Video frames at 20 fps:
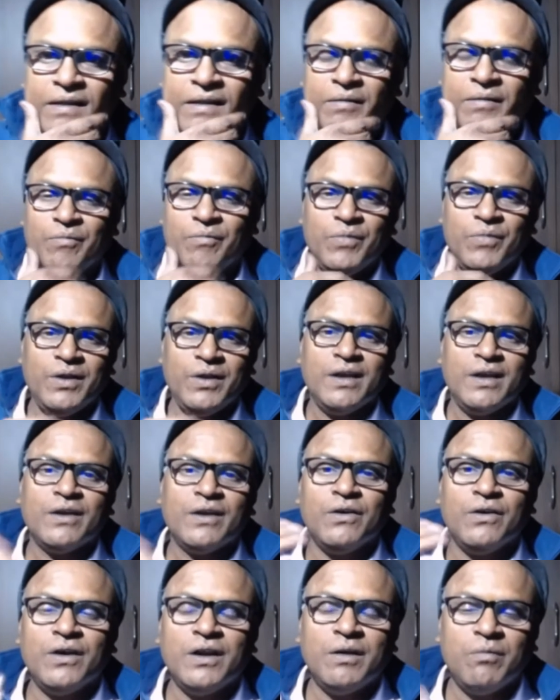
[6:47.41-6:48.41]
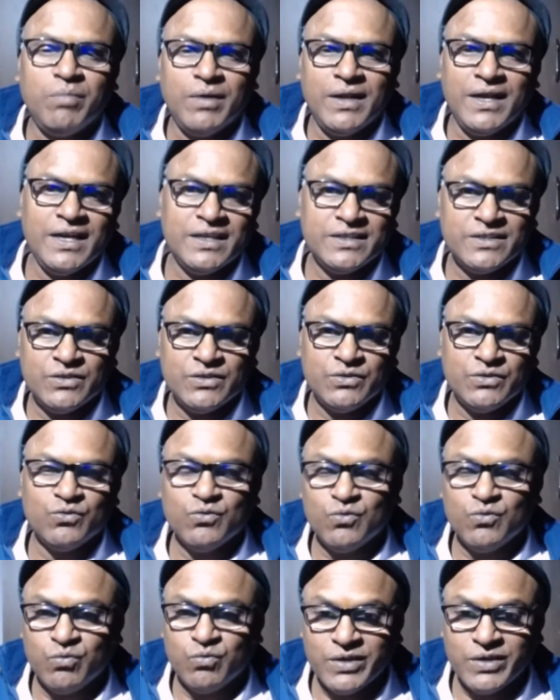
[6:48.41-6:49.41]
May God bless
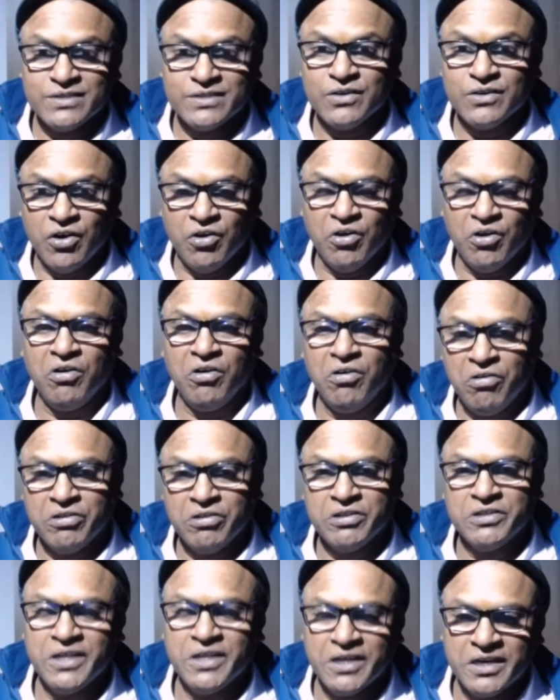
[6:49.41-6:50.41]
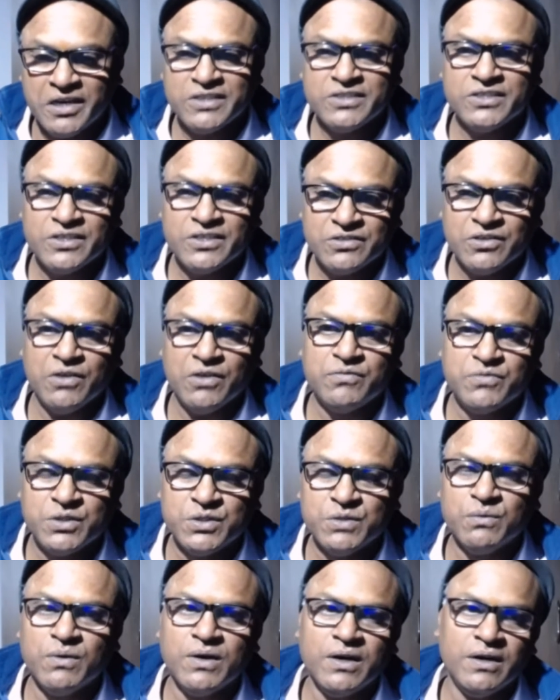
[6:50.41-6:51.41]
you with all the riches of
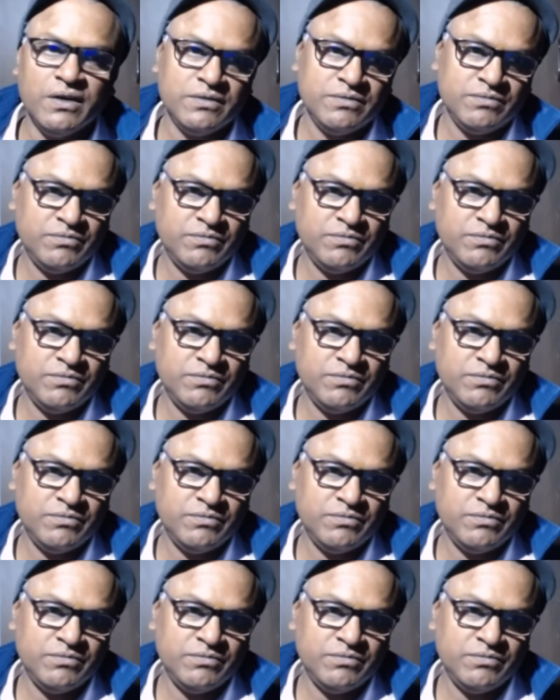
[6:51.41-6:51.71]
the world.